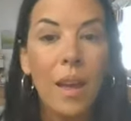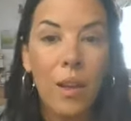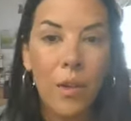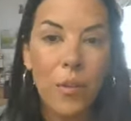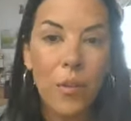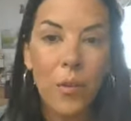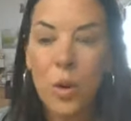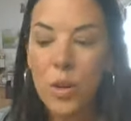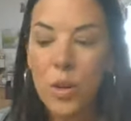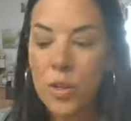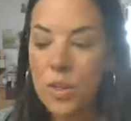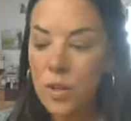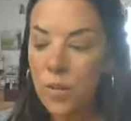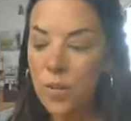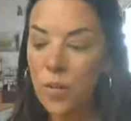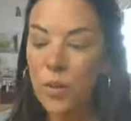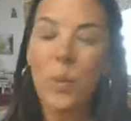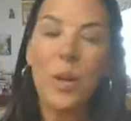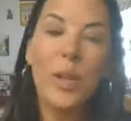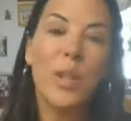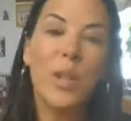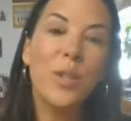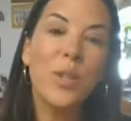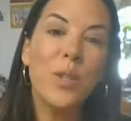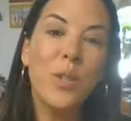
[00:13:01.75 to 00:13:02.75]
Of course, if you
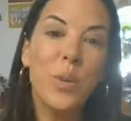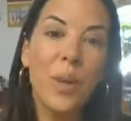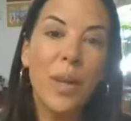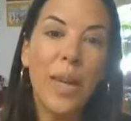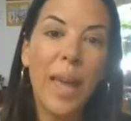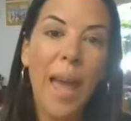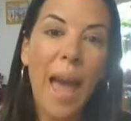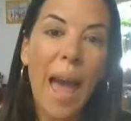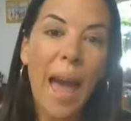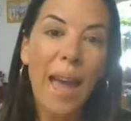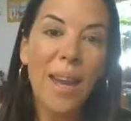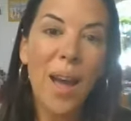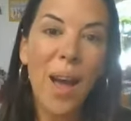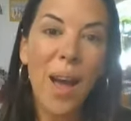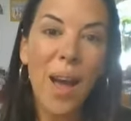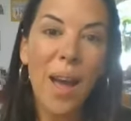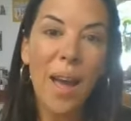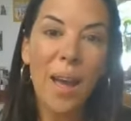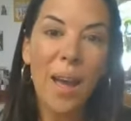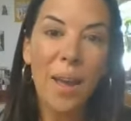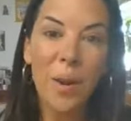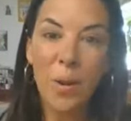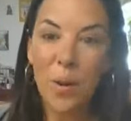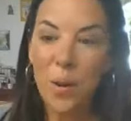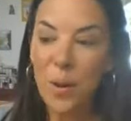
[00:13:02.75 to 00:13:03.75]
want to do a cat
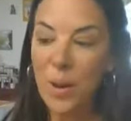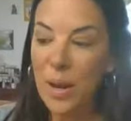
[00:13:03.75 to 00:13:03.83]
eye or